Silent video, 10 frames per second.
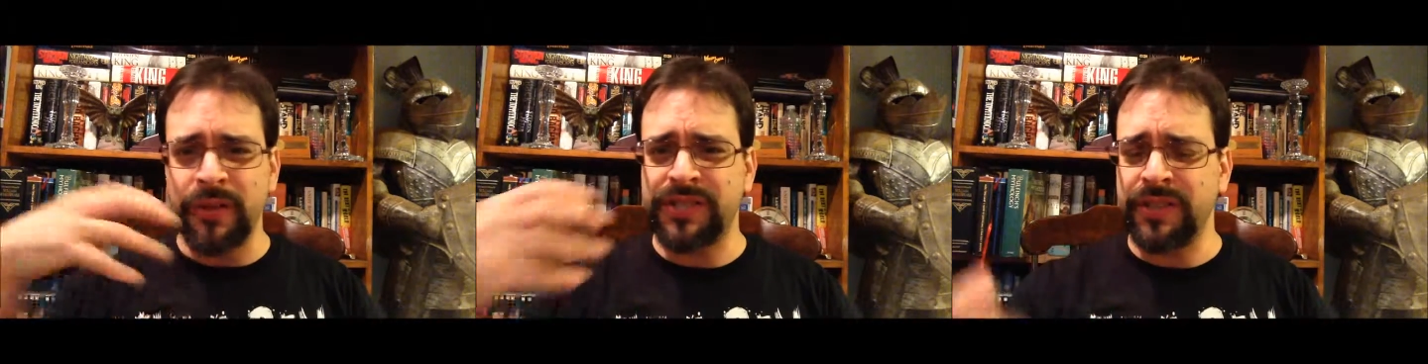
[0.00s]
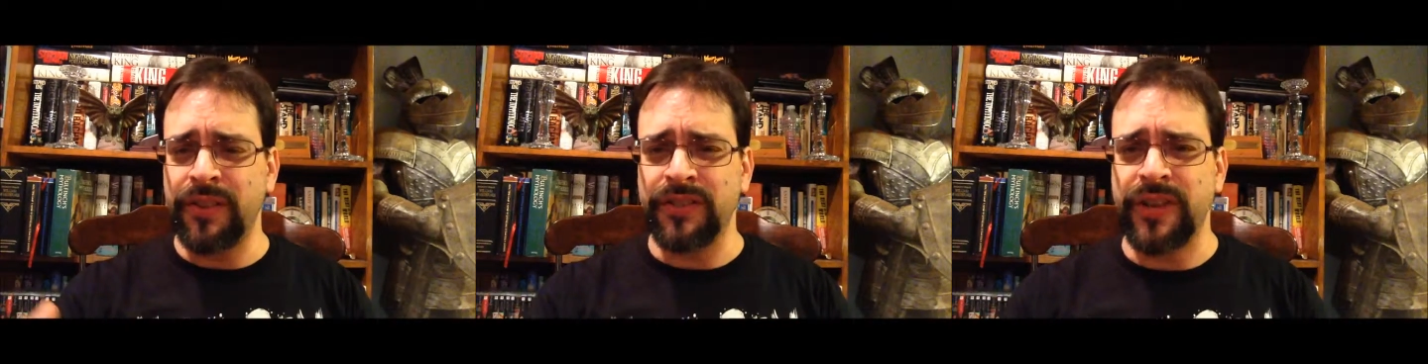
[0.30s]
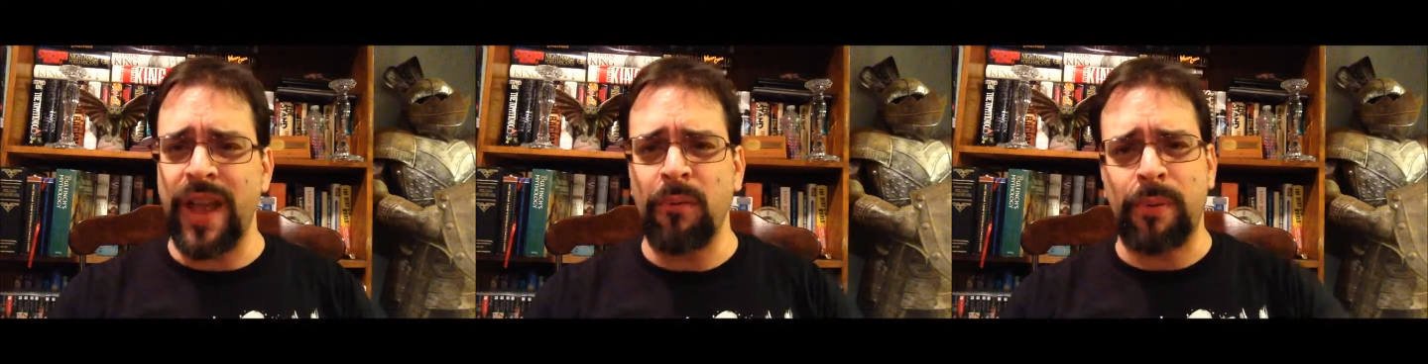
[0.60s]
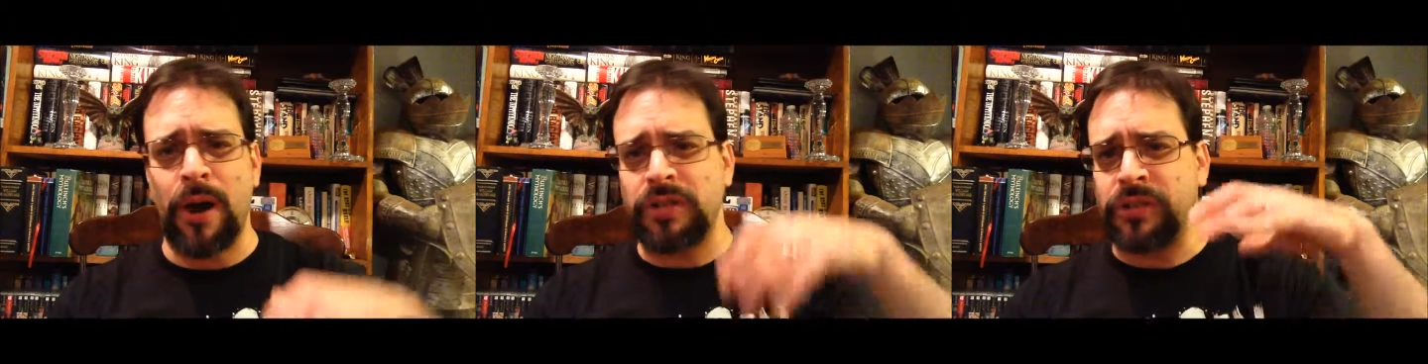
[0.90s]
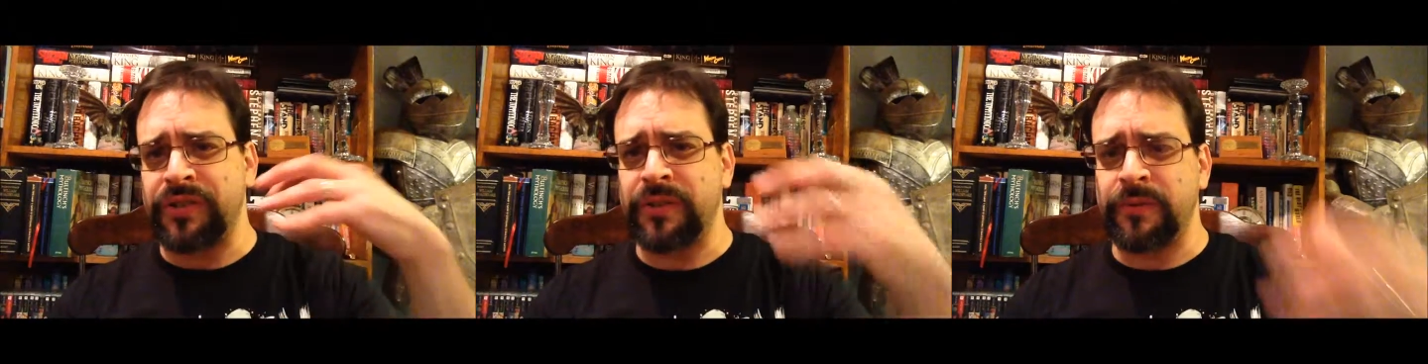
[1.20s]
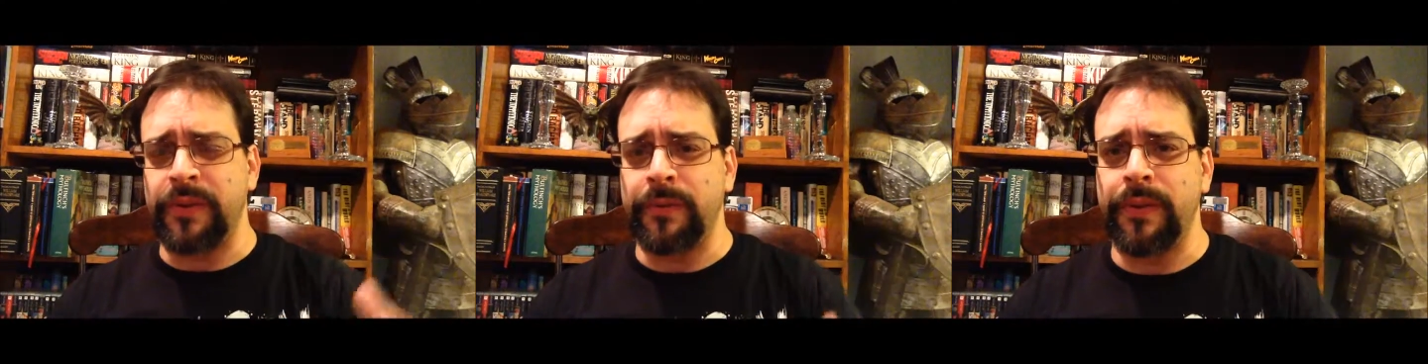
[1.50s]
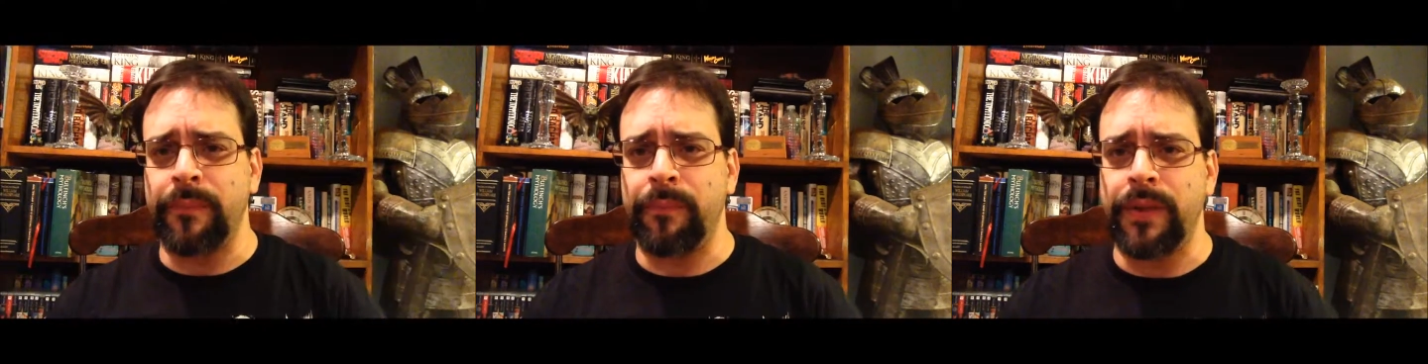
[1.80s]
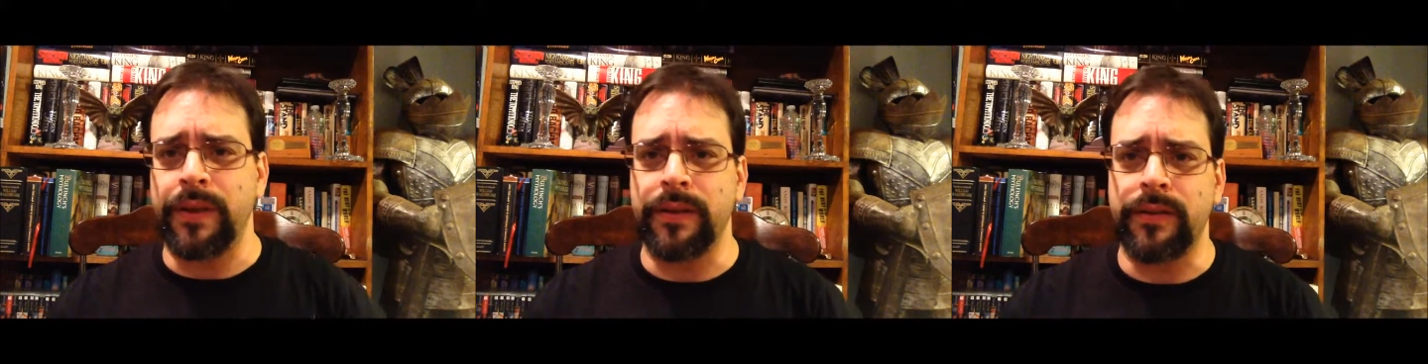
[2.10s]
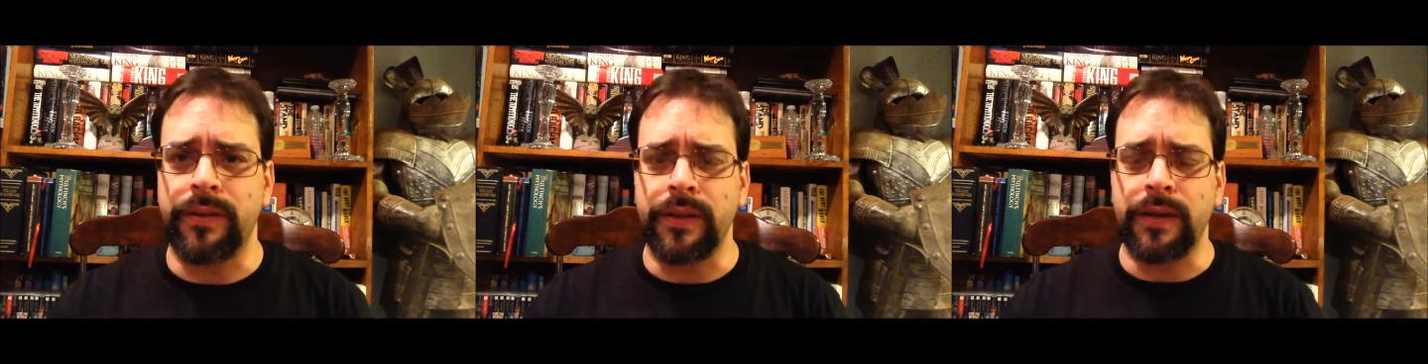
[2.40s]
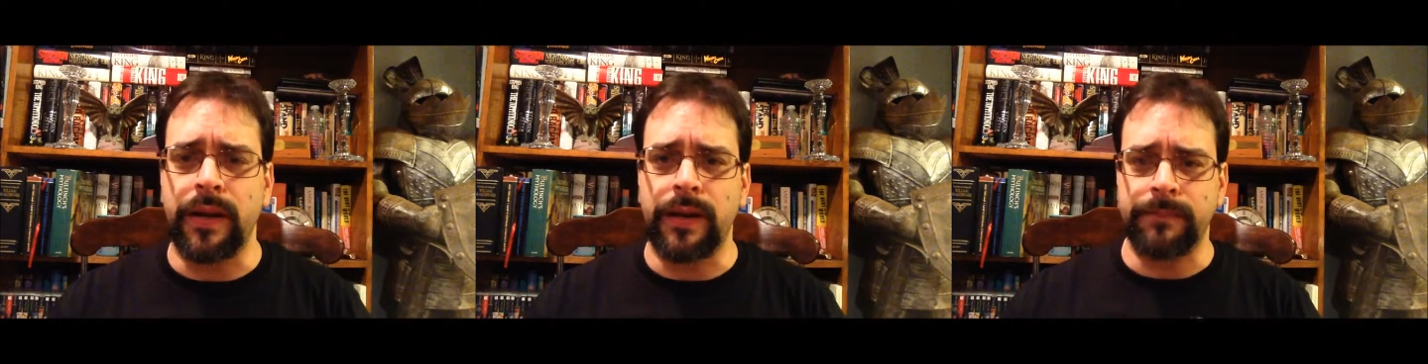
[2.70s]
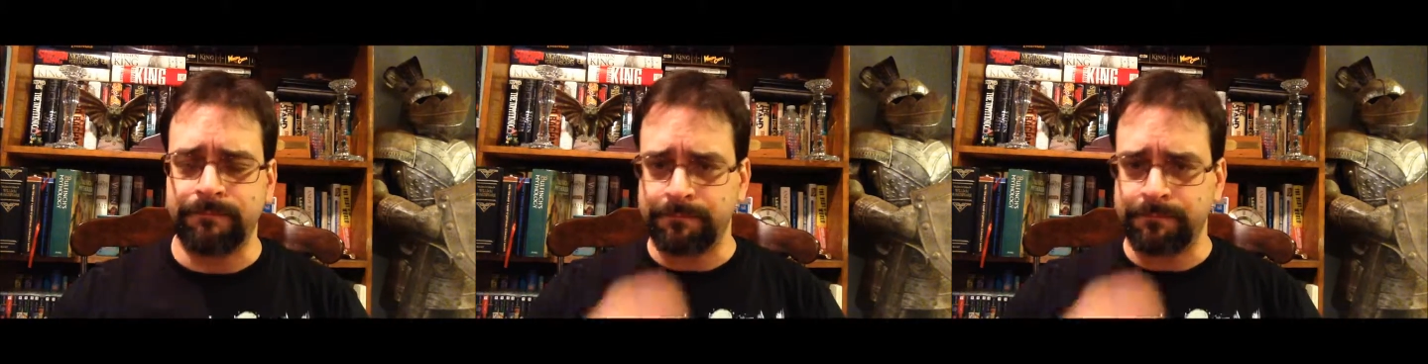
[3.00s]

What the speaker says: sail barges, the